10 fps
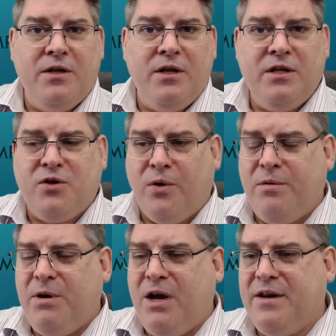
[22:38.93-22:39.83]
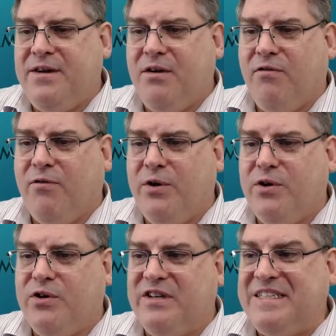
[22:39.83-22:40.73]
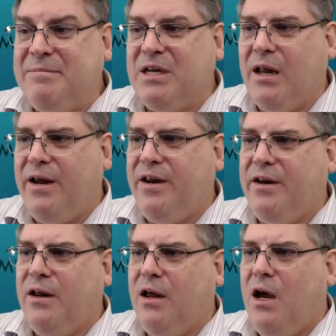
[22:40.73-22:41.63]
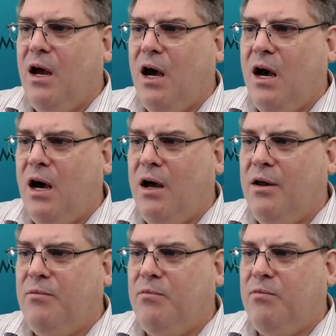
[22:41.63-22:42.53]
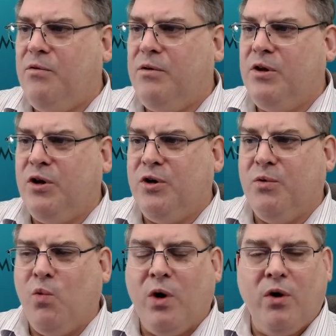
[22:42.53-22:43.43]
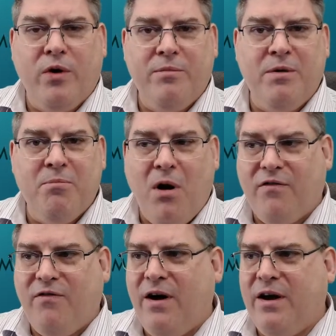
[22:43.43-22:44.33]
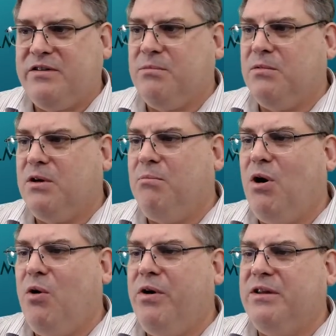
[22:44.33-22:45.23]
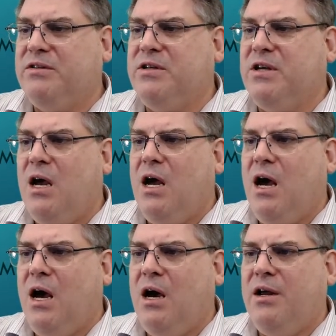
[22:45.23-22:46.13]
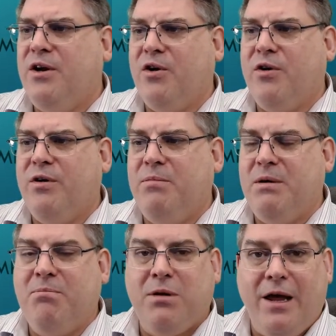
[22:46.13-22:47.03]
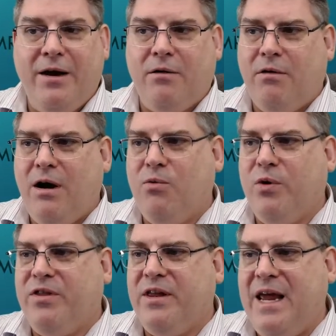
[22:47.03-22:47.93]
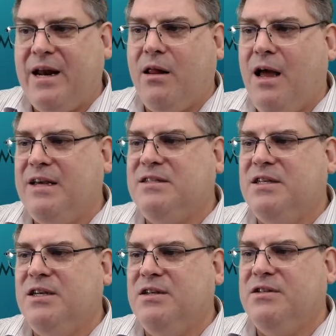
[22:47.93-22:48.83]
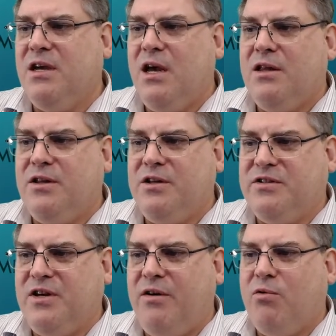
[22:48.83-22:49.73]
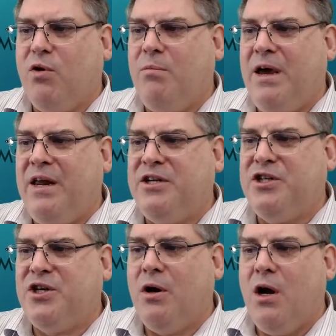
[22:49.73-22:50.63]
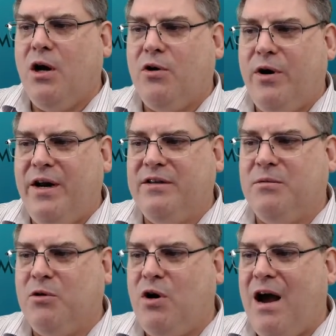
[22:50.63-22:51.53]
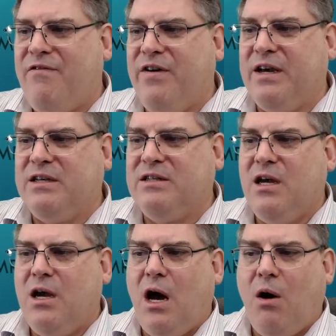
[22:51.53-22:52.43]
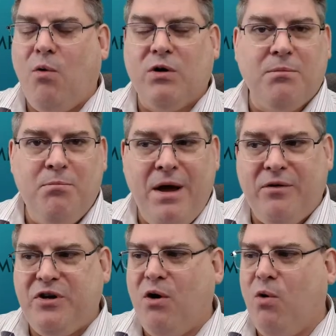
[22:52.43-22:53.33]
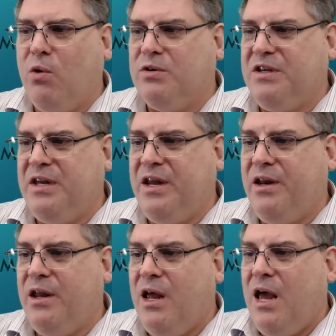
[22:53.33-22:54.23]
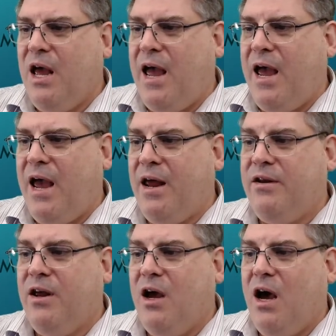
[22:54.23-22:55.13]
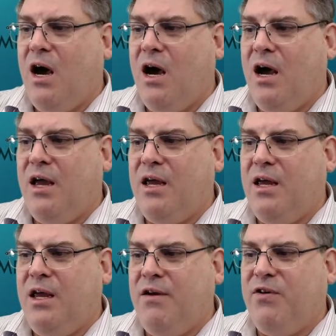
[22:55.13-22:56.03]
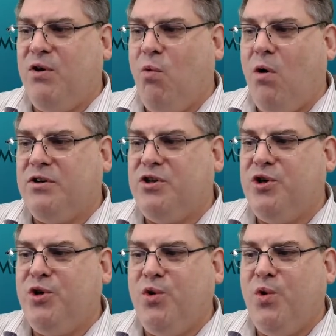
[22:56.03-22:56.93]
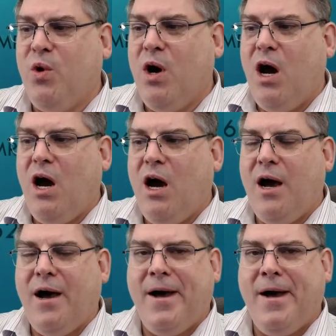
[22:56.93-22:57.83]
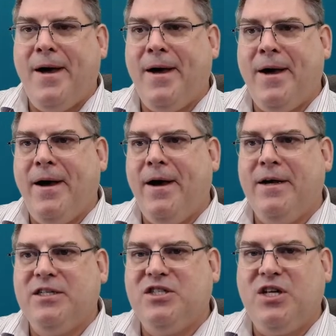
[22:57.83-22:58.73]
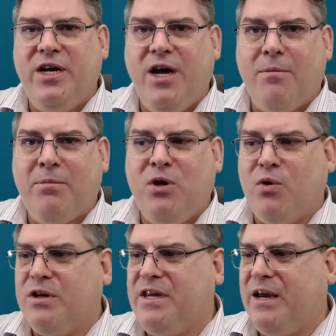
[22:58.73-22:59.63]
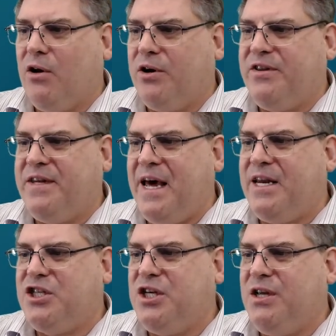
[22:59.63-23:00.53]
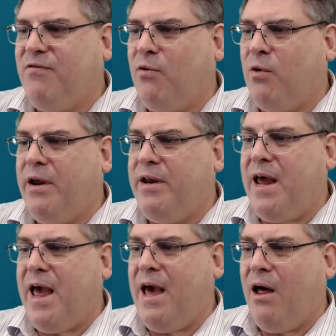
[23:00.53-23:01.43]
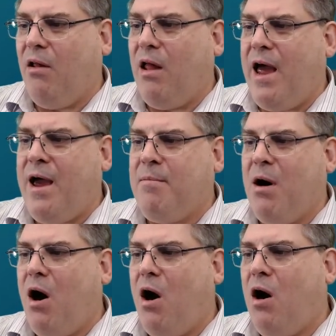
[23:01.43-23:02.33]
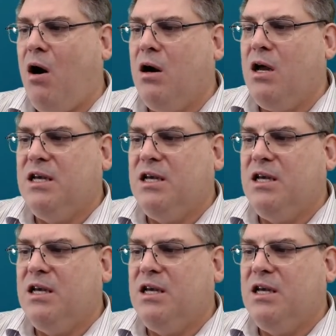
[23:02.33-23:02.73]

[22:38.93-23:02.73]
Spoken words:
It's going to be ideal for you to simulate it. We're going to be modifying some components. You're going to be playing around with the net classes, the design rule manager, creating some graphics. I want some mounting holes in it. And if you want to study up, you can take a look at the data sheet for an LMR